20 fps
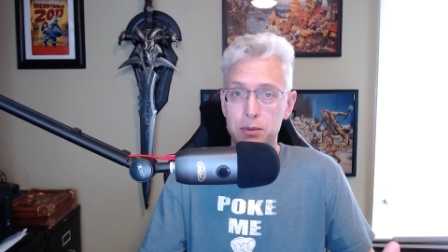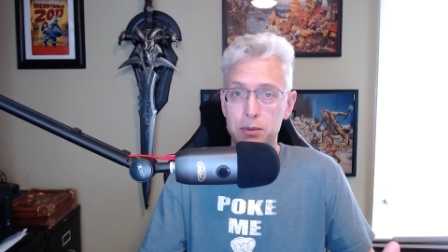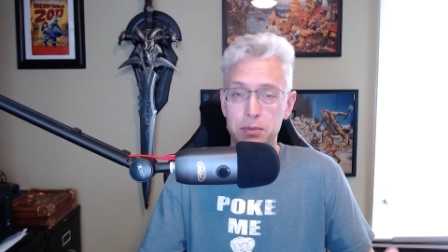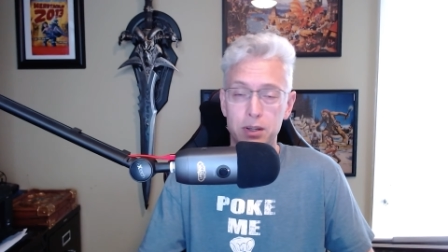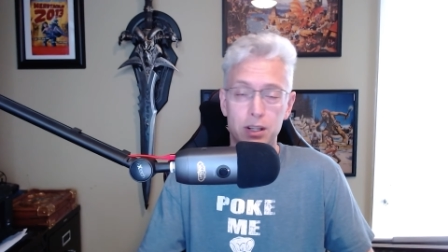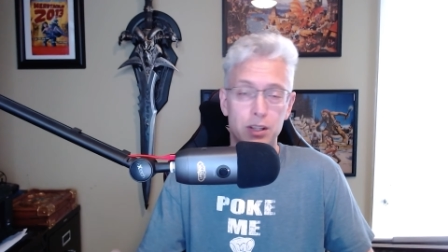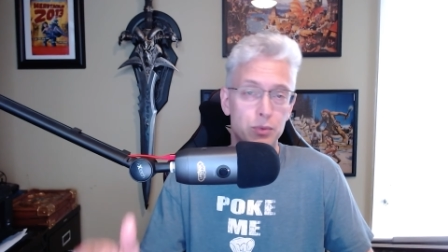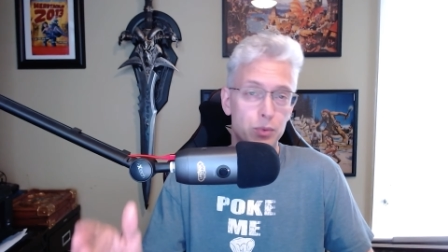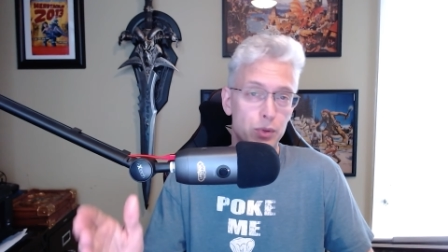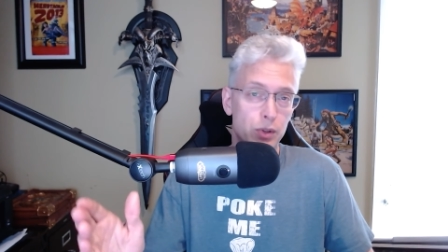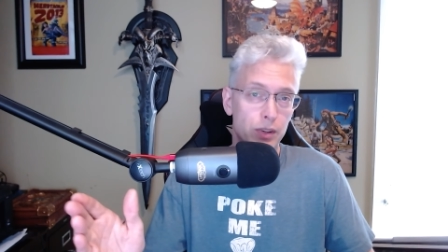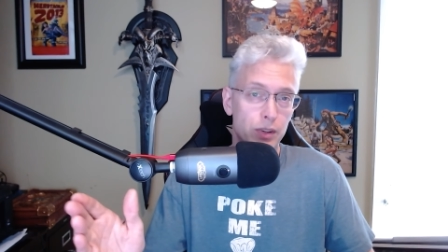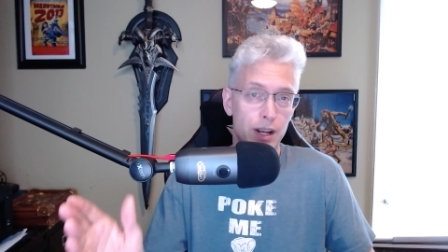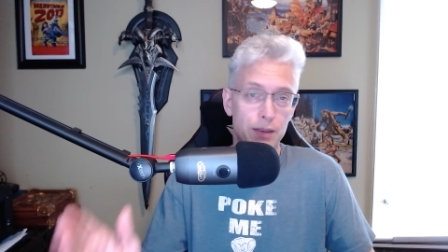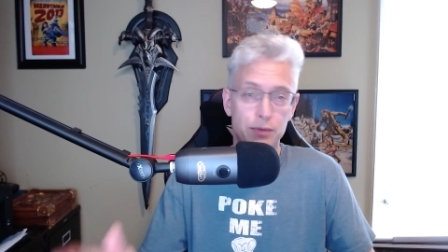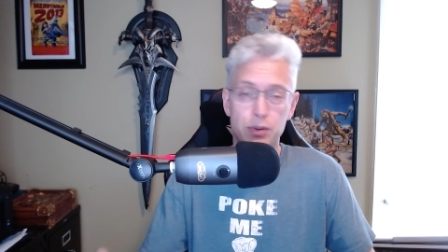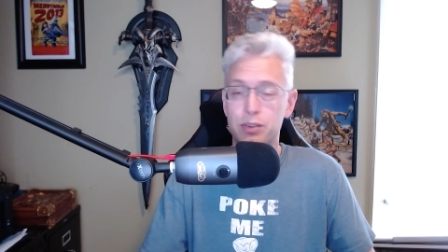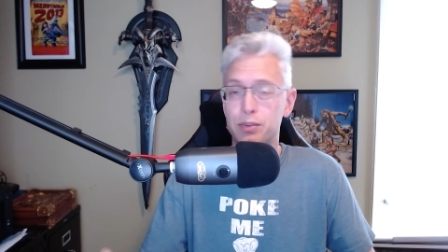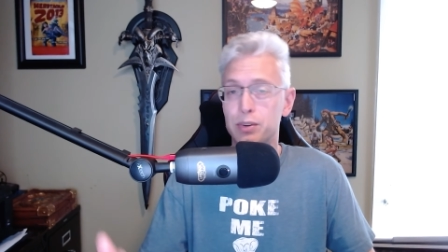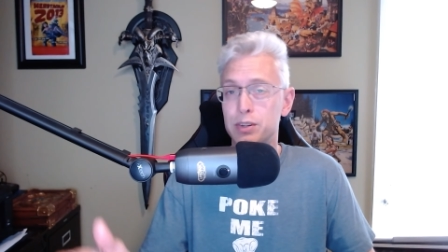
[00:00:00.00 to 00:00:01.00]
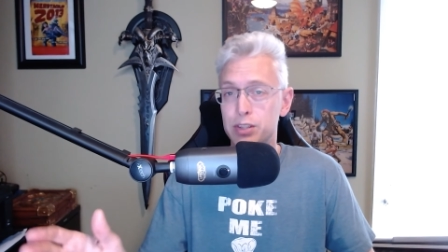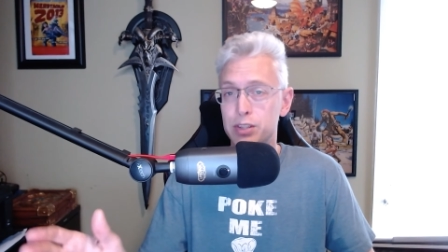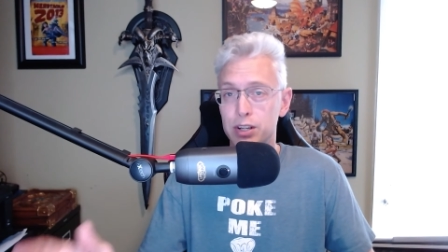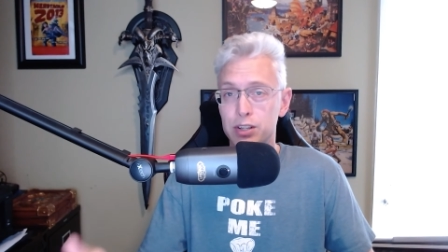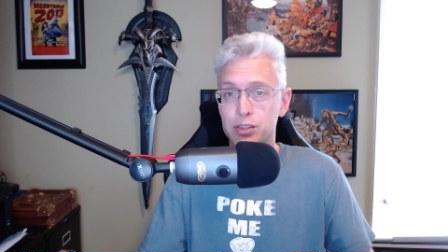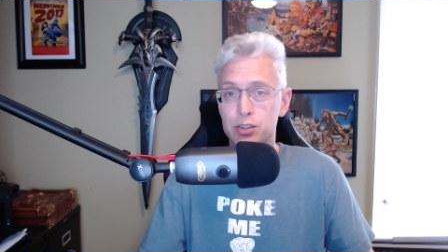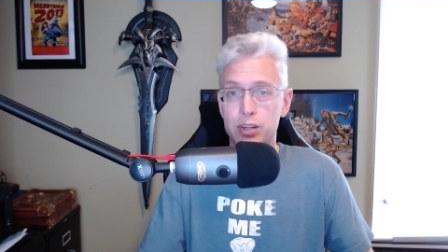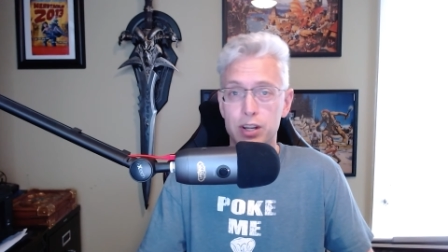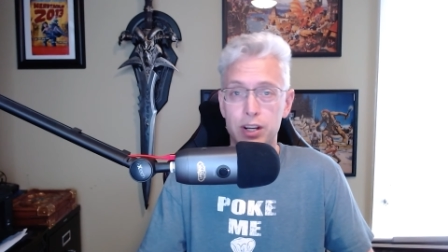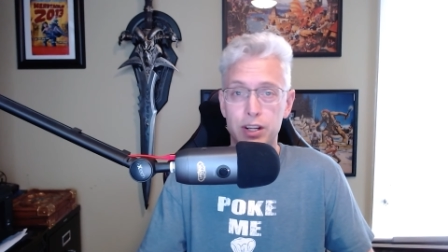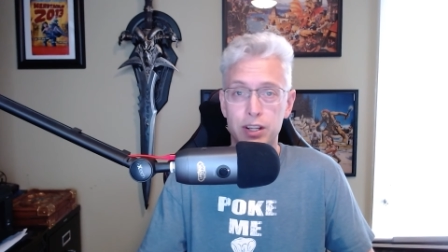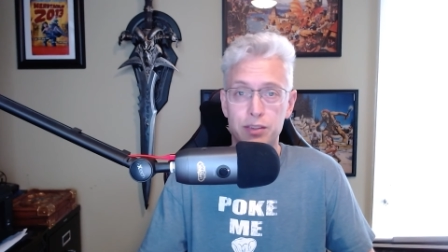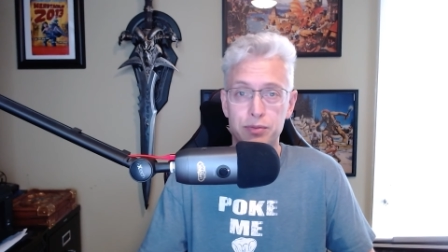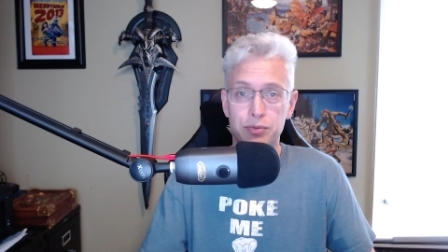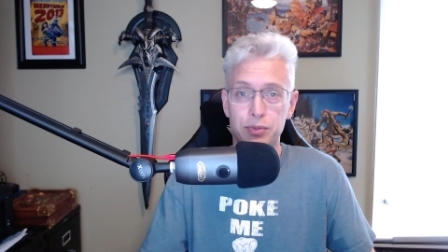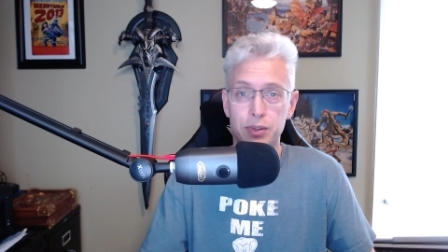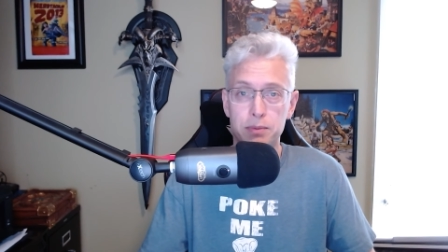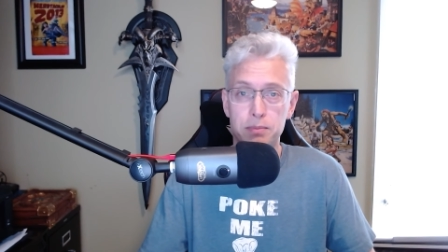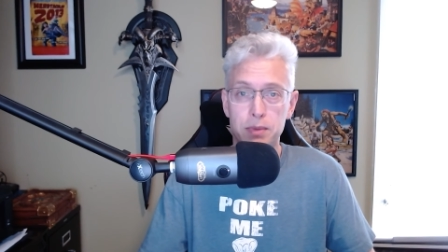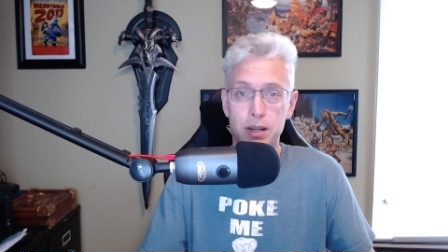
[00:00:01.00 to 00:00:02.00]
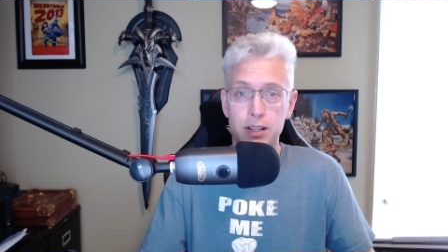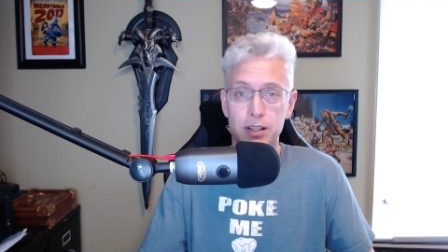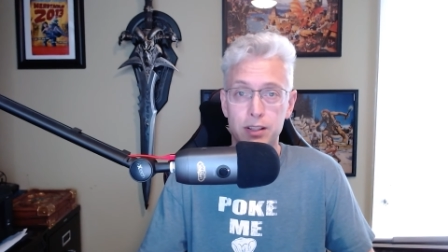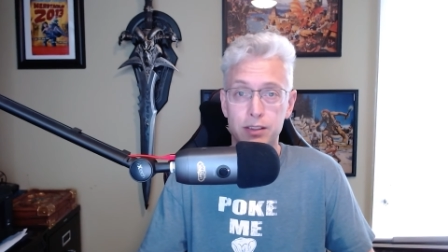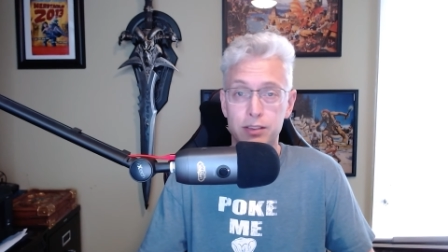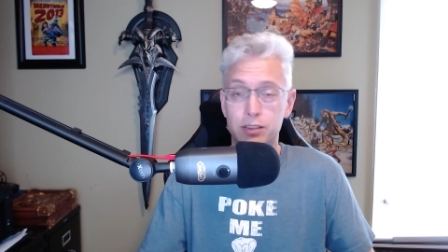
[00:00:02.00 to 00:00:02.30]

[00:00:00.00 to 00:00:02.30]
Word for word: build where every 3 turns you're getting a free minion